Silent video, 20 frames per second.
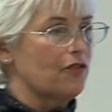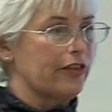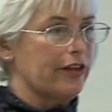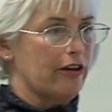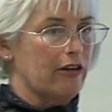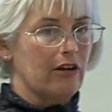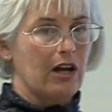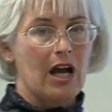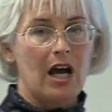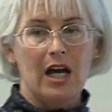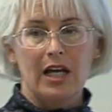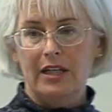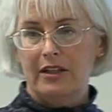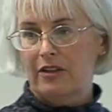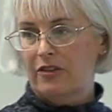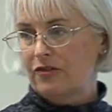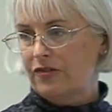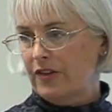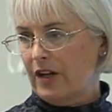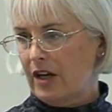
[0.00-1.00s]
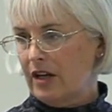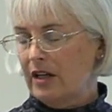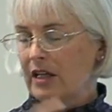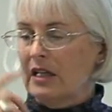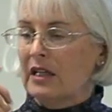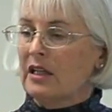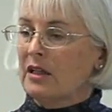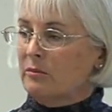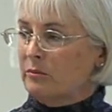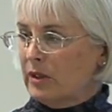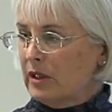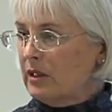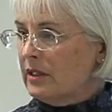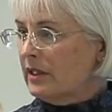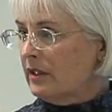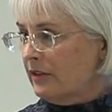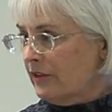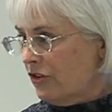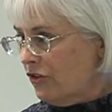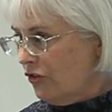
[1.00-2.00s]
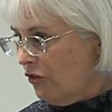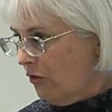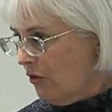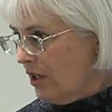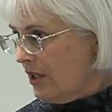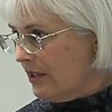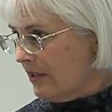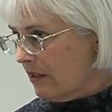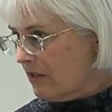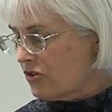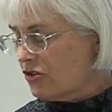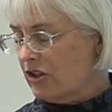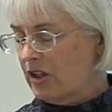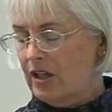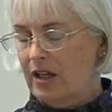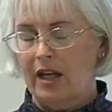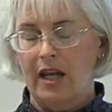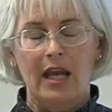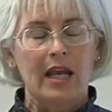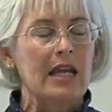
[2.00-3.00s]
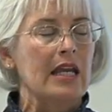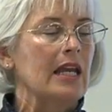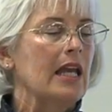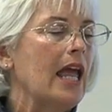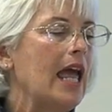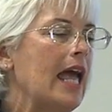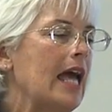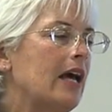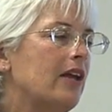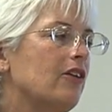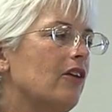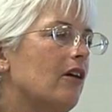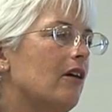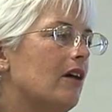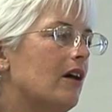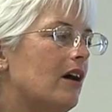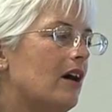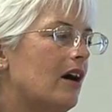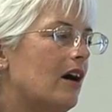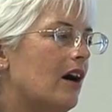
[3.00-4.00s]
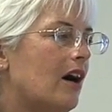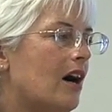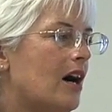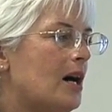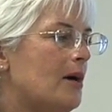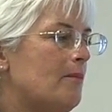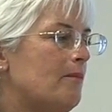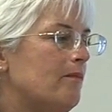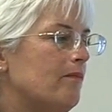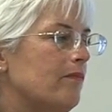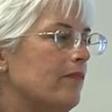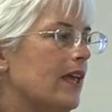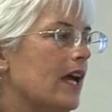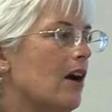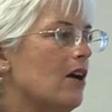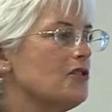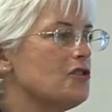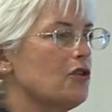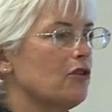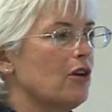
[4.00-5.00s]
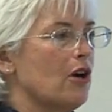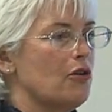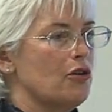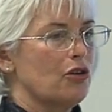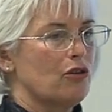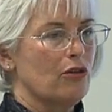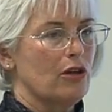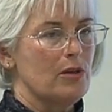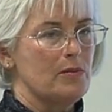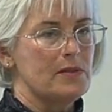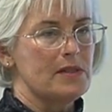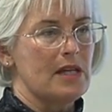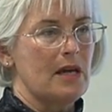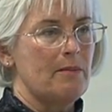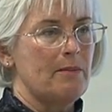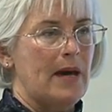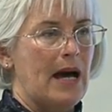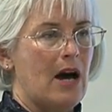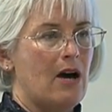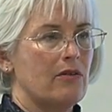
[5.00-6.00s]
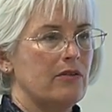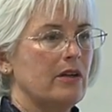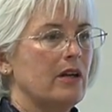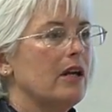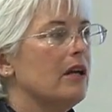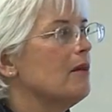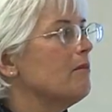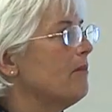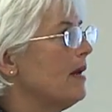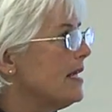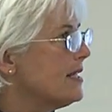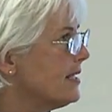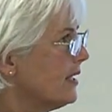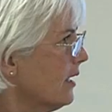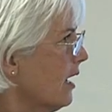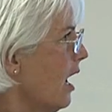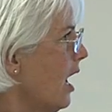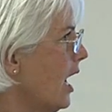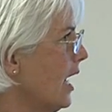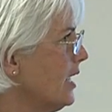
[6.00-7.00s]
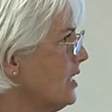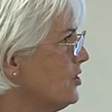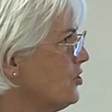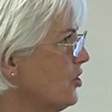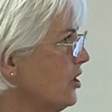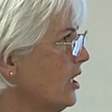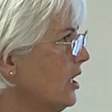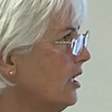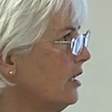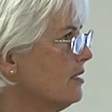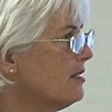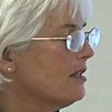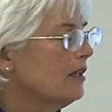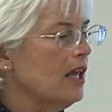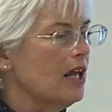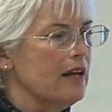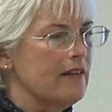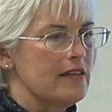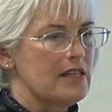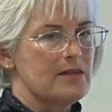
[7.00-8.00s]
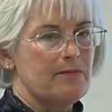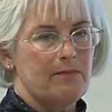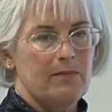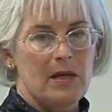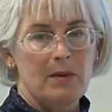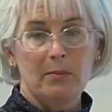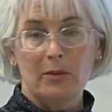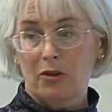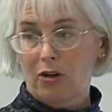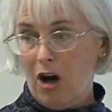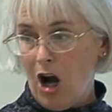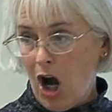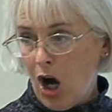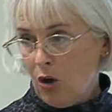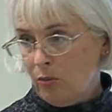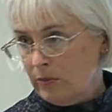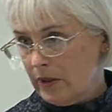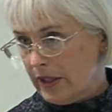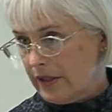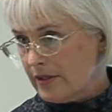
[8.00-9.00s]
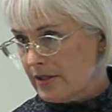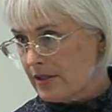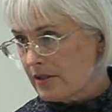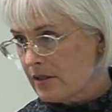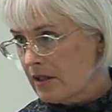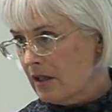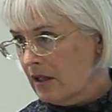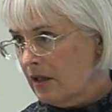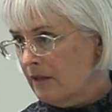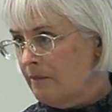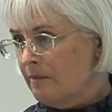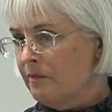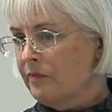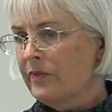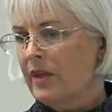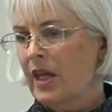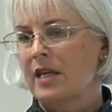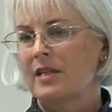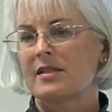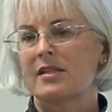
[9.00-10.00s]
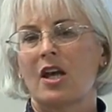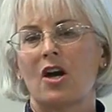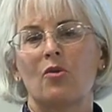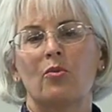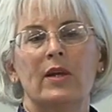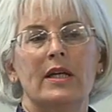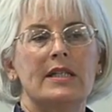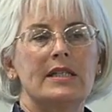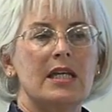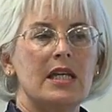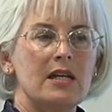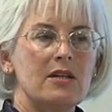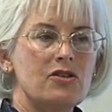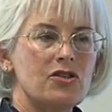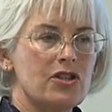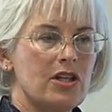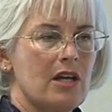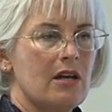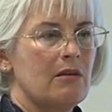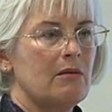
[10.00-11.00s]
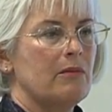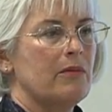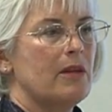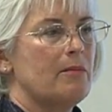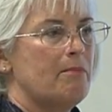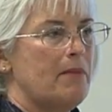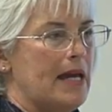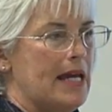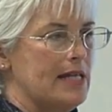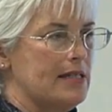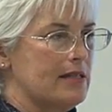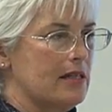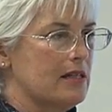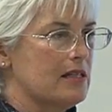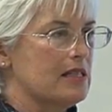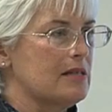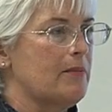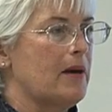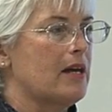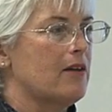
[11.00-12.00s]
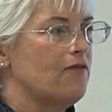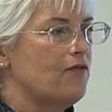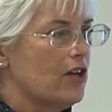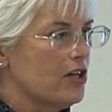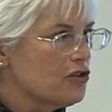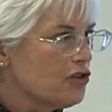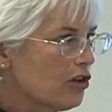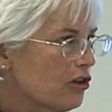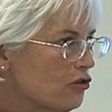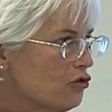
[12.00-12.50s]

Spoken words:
for their kind of mental illness or addiction. And they also go to groups about basic hygiene. A lot of these people are homeless. And so we teach them the basics about infection